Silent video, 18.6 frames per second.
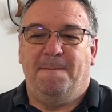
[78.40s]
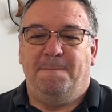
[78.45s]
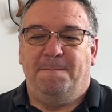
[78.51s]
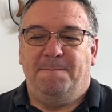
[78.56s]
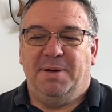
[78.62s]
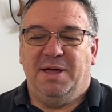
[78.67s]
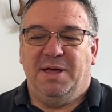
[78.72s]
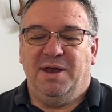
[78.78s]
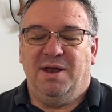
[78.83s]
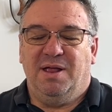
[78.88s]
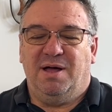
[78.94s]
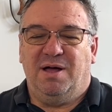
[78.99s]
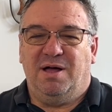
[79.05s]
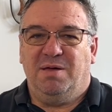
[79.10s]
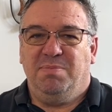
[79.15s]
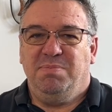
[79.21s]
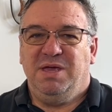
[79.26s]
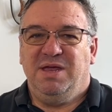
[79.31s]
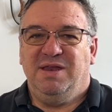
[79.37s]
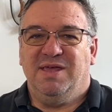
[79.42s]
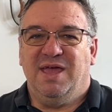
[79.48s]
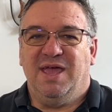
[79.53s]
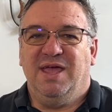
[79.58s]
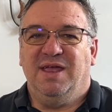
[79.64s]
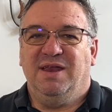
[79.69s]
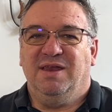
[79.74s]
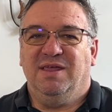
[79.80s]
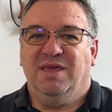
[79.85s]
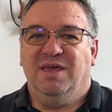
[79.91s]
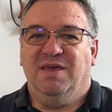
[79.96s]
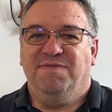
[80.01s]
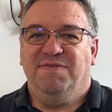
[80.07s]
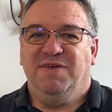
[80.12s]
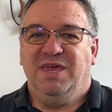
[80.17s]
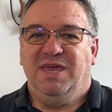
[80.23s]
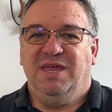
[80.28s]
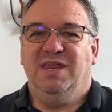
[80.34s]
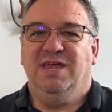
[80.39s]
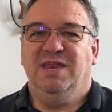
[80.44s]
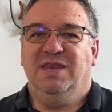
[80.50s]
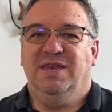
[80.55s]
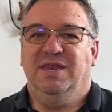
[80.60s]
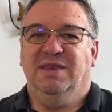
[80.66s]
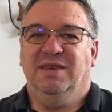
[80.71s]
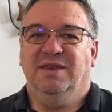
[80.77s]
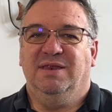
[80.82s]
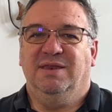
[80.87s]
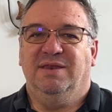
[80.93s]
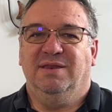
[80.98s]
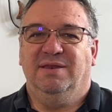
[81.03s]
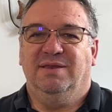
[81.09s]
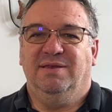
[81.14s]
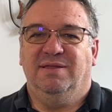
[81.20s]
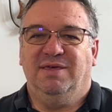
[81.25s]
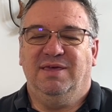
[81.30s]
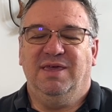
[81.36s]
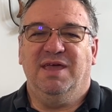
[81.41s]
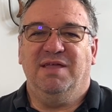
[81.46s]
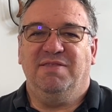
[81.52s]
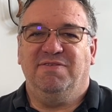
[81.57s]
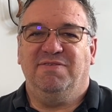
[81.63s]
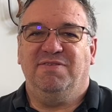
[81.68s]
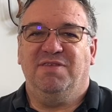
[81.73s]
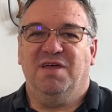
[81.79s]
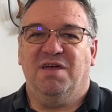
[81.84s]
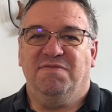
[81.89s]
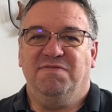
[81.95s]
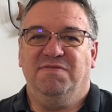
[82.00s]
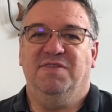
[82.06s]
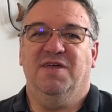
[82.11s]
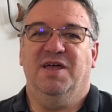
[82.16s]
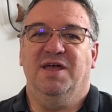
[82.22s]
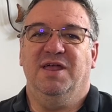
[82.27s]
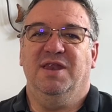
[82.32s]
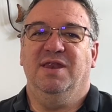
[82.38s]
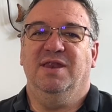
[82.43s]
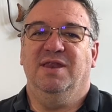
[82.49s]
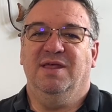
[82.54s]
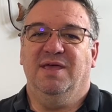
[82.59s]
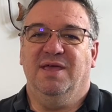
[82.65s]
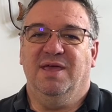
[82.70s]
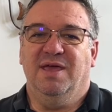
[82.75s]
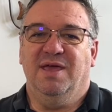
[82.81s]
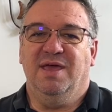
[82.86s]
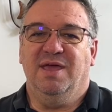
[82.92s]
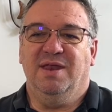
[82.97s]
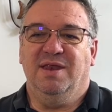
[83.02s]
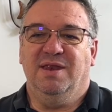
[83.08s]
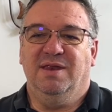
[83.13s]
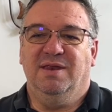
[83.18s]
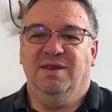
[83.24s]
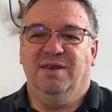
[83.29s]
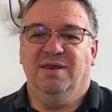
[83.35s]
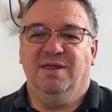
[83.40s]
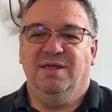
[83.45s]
But I'll be danged if he didn't get stuff done, and